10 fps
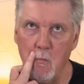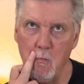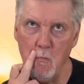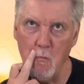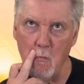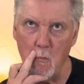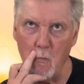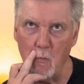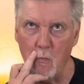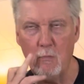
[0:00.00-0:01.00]

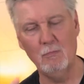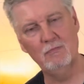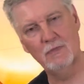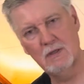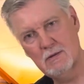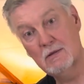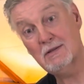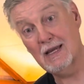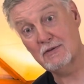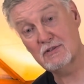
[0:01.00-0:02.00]

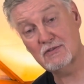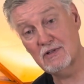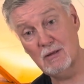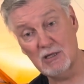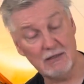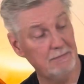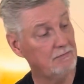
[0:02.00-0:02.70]
Yeah, they're ceramic.